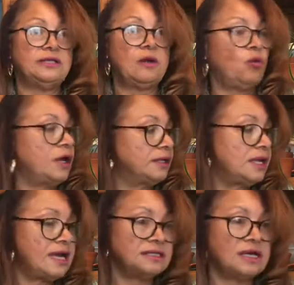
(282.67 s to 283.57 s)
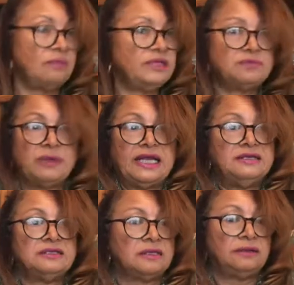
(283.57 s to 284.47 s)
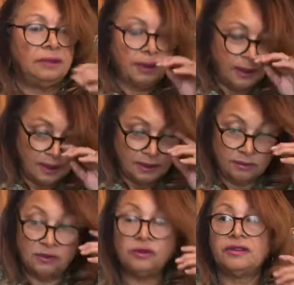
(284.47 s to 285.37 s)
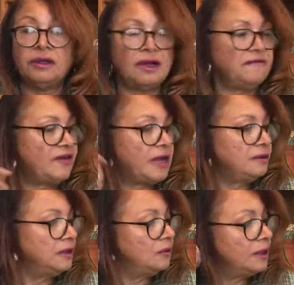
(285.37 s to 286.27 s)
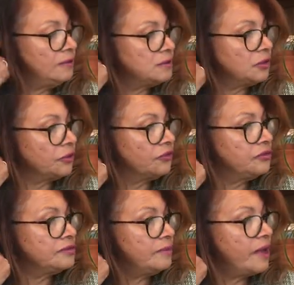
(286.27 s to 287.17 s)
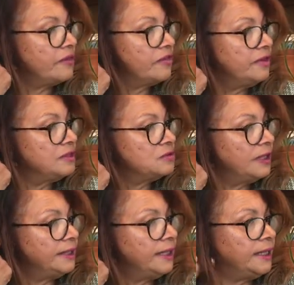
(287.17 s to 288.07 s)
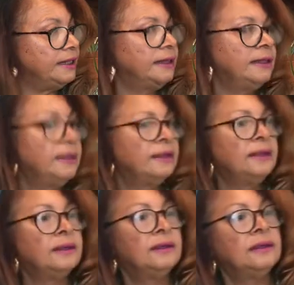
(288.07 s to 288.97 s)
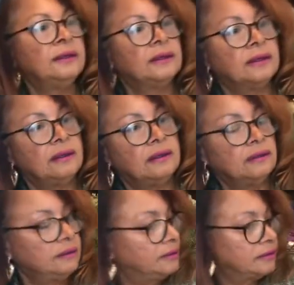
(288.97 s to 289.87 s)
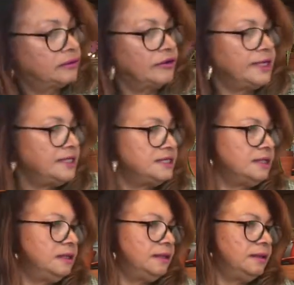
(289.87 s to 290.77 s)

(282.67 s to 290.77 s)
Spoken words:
that one glass got misplaced, and good thing I found it when I was looking through some other things one day. It's crazy.